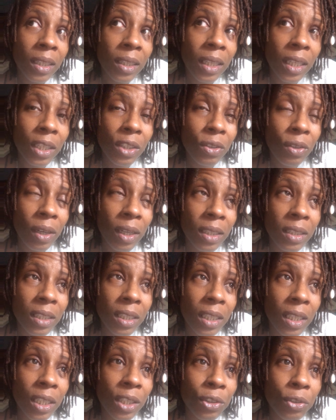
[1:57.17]
they try
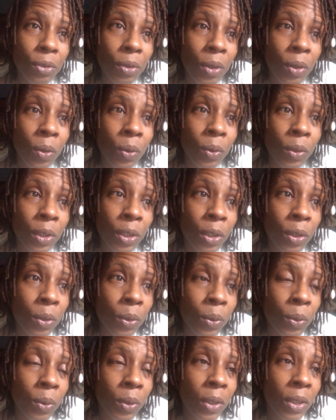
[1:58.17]
to control
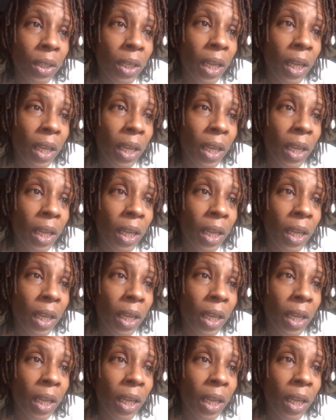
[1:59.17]
you.